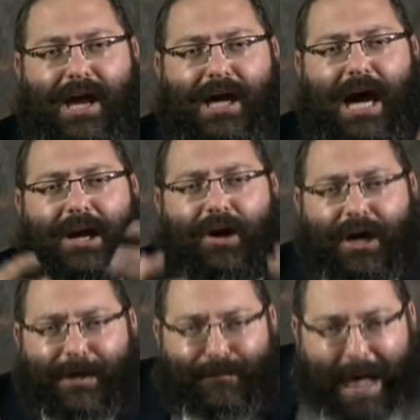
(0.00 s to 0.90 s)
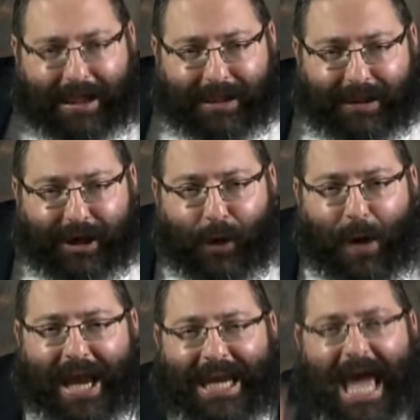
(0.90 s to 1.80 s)
Chanoich melted
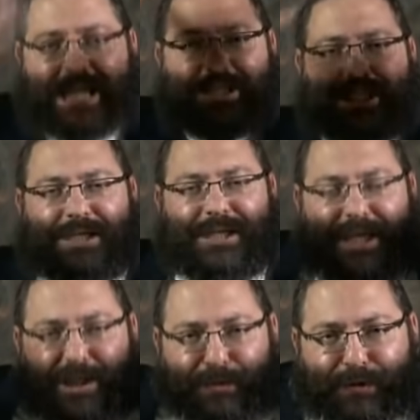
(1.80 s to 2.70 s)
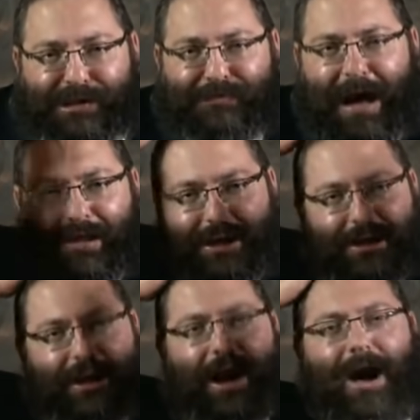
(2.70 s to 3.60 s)
away in ecstasy and spirituality
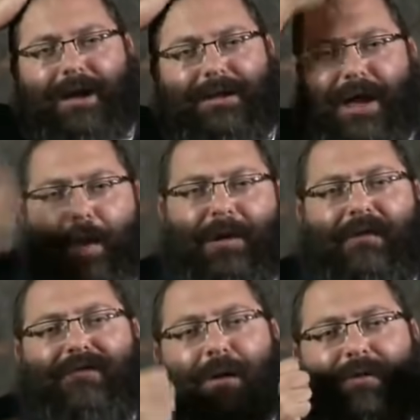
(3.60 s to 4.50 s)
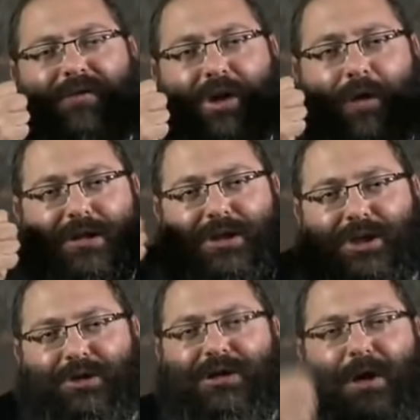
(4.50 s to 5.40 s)
to God. But Avraham Avinu
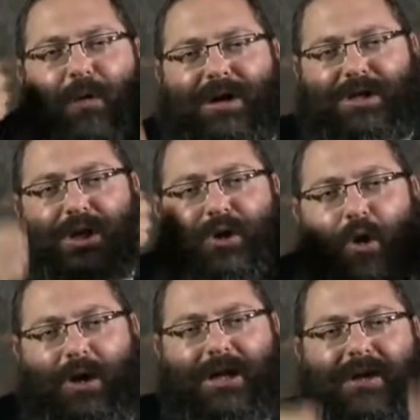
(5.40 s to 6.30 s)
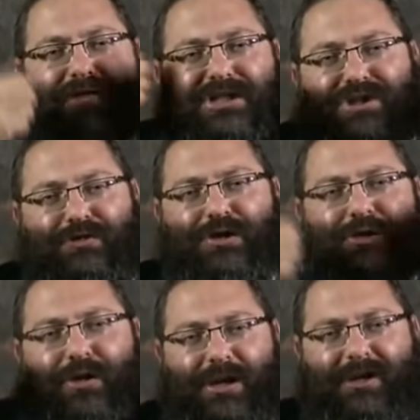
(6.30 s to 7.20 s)
understood that what is the calling of a Jew? The
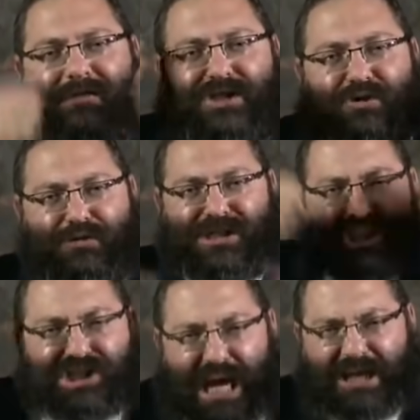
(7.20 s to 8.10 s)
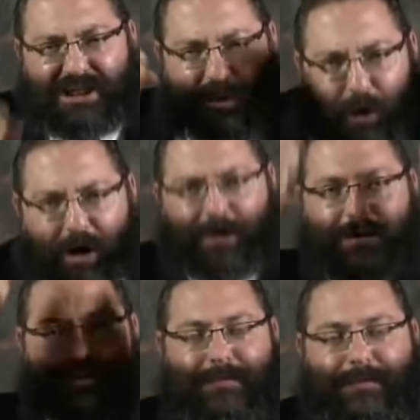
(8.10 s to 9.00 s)
calling of a Jew is to change the
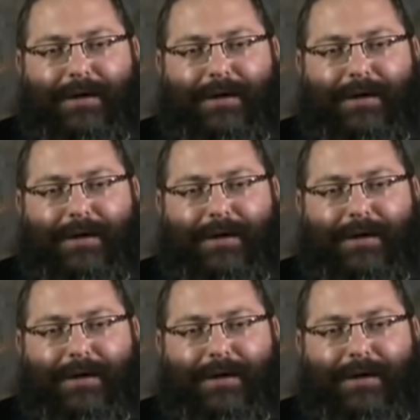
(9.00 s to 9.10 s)
world.